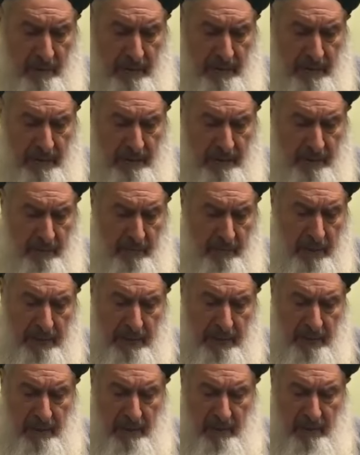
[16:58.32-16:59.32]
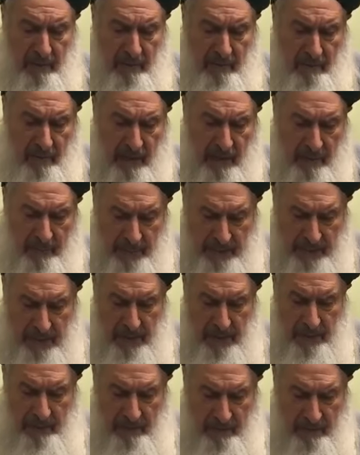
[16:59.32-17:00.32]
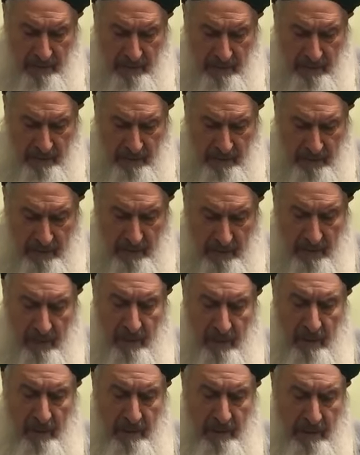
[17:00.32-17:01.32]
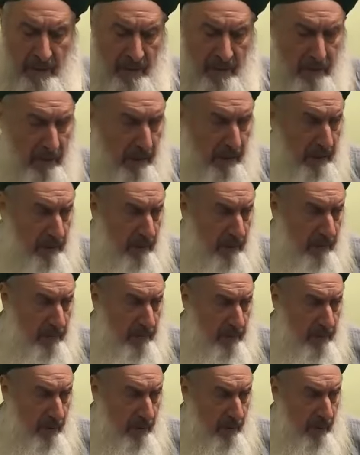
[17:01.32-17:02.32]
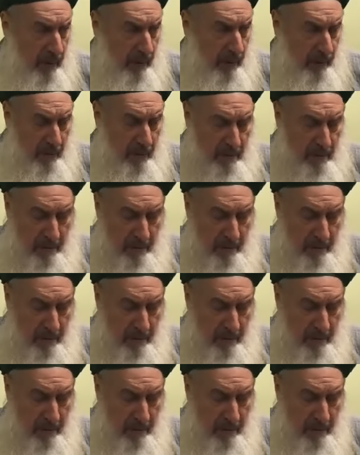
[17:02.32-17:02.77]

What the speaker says: Naqshbandi, Ramadan, 6 days of Shawwal,